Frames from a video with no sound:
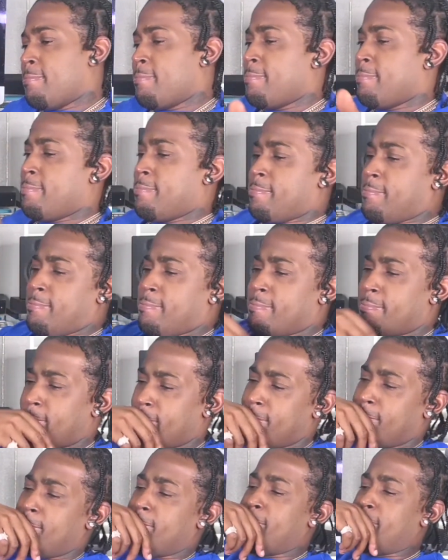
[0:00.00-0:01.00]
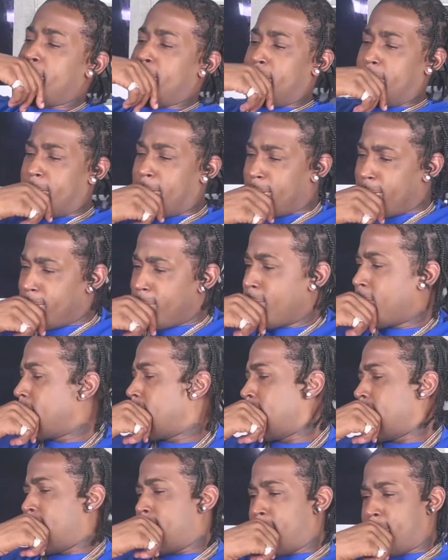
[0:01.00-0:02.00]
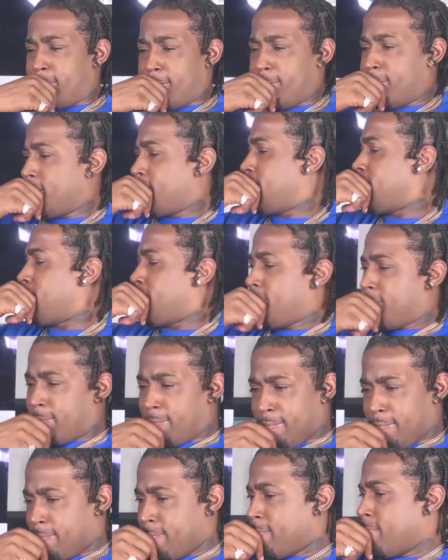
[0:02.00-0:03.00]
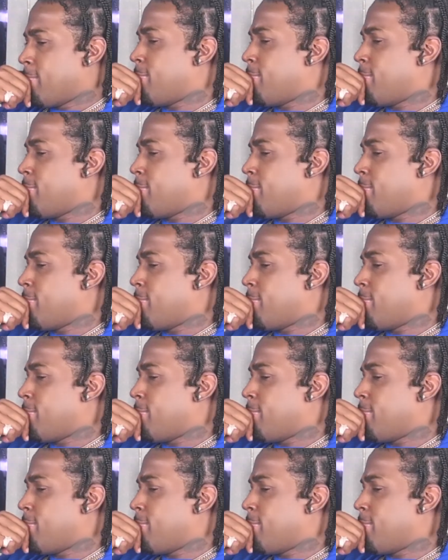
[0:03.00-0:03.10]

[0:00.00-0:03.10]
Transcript: All that sun about to stop. I'm hurting and you're not.